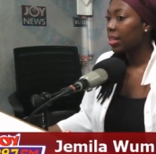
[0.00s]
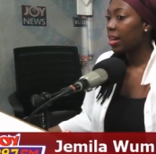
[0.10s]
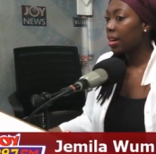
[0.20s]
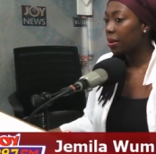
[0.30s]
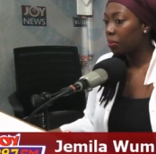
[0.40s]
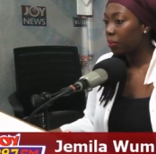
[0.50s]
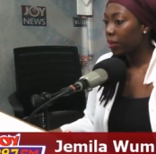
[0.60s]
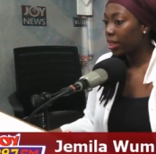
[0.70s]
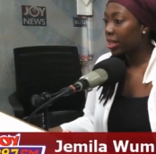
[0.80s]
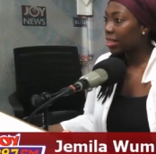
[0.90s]
um,
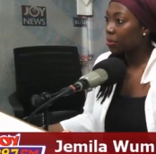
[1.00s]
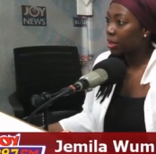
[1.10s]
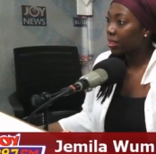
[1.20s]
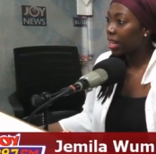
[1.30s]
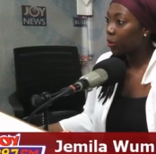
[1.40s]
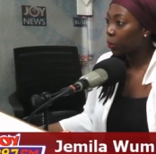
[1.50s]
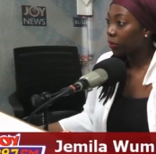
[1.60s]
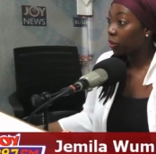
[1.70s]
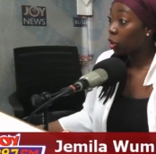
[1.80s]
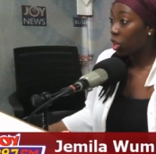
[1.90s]
it doesn't mean that
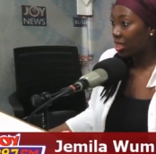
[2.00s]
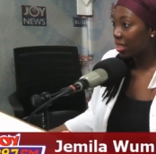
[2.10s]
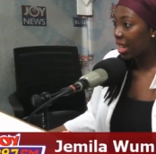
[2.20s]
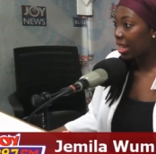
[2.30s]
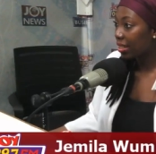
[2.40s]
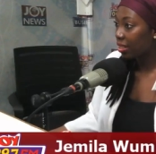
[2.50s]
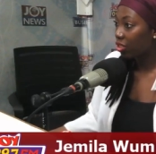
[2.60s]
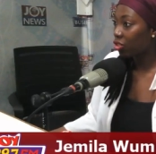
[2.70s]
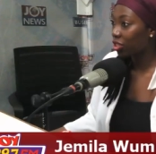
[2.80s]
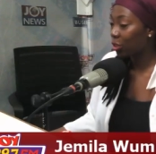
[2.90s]
we've lost that
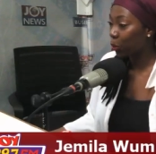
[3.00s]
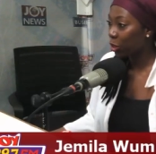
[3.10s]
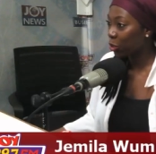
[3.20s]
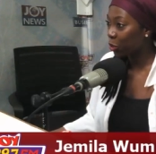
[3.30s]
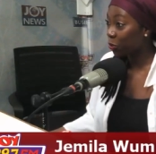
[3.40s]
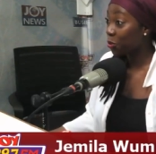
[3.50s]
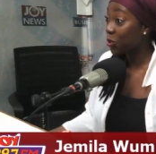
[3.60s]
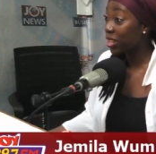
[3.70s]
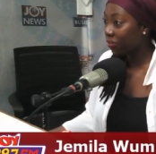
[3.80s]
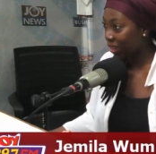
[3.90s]
it's just a question of
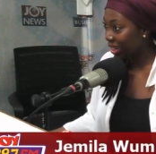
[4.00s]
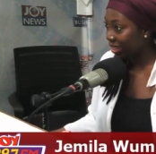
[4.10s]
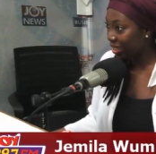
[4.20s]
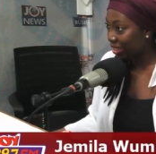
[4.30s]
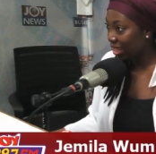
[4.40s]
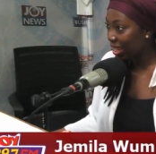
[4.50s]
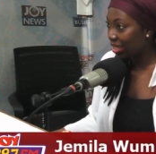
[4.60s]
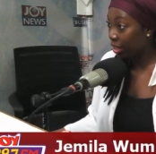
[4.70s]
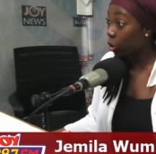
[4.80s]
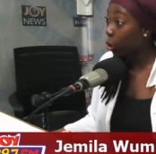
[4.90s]
refinding
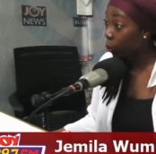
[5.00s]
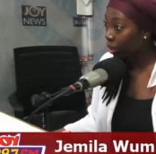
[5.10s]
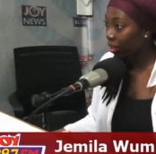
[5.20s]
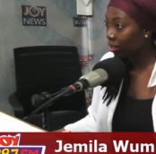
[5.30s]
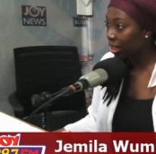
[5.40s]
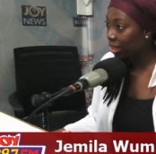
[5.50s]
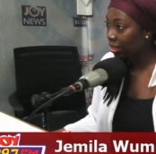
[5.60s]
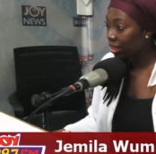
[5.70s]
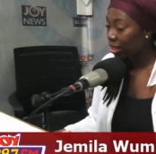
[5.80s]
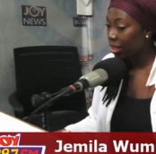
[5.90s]
that and owning that
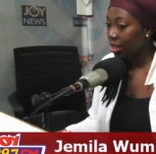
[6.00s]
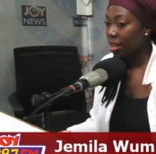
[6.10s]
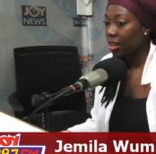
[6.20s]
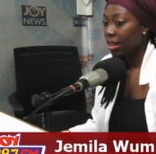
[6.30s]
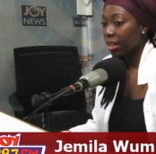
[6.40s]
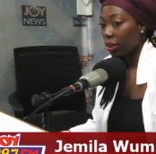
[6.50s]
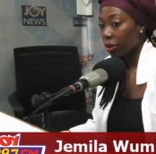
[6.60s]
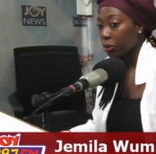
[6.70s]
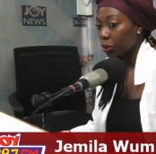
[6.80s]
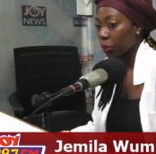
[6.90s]
mm-hmm. uh, and
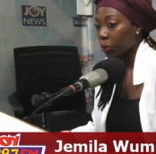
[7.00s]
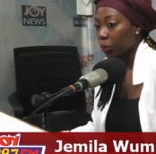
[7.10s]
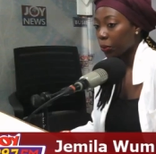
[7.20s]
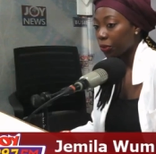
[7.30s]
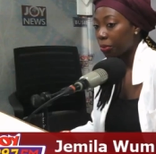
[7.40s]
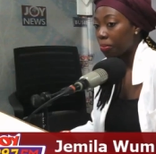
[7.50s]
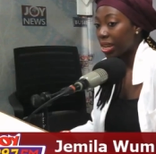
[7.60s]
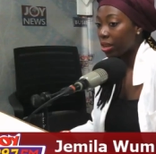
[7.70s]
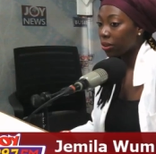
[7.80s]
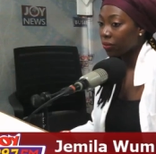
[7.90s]
also for
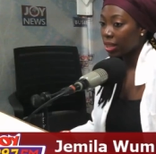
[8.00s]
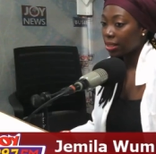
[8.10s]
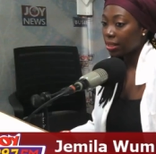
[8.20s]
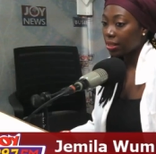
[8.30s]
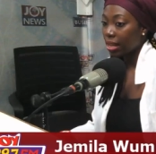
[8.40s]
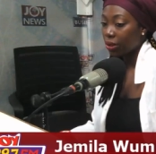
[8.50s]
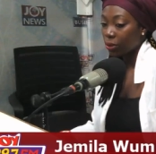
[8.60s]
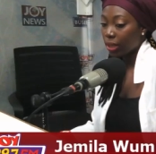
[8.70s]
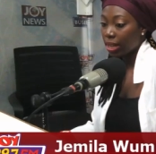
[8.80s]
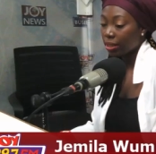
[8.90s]
many of us i
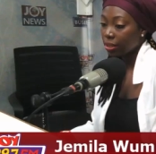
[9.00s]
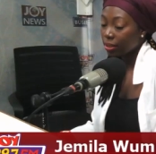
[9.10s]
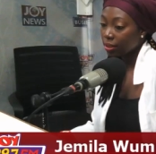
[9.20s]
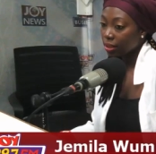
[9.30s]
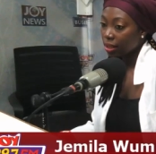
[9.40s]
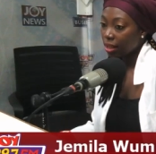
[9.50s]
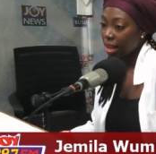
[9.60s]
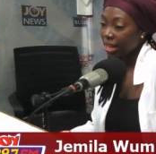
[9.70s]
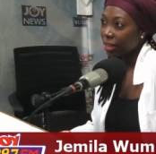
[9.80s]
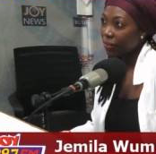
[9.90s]
know that
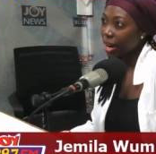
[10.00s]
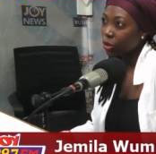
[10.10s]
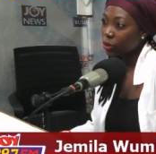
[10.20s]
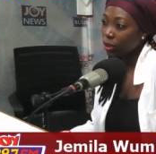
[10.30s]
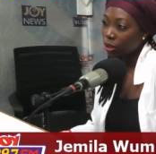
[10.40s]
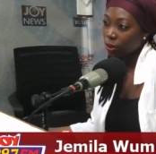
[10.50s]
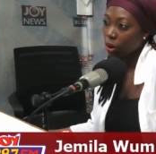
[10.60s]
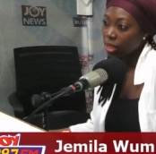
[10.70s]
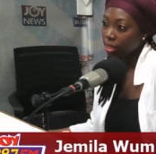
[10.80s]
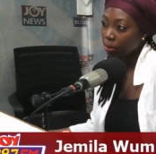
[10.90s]
I never actually
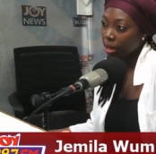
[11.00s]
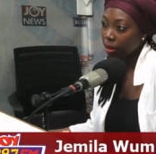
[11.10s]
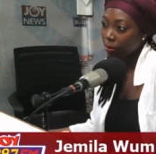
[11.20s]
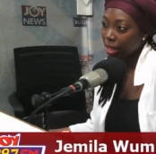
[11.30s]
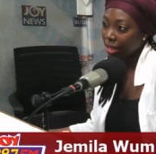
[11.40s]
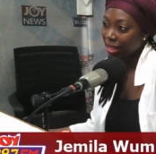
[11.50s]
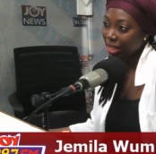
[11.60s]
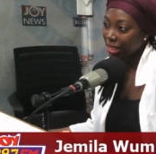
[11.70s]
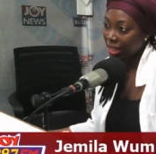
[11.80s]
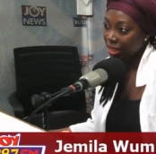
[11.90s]
thought about my
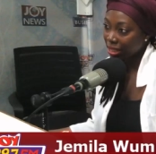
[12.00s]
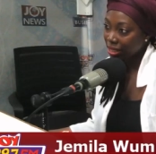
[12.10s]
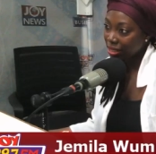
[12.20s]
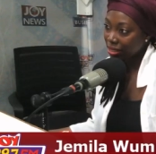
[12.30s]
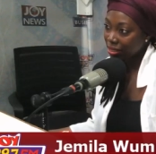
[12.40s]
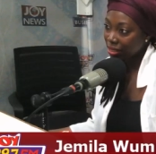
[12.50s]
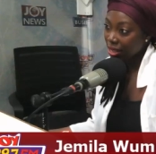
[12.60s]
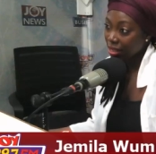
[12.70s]
Ghanaianness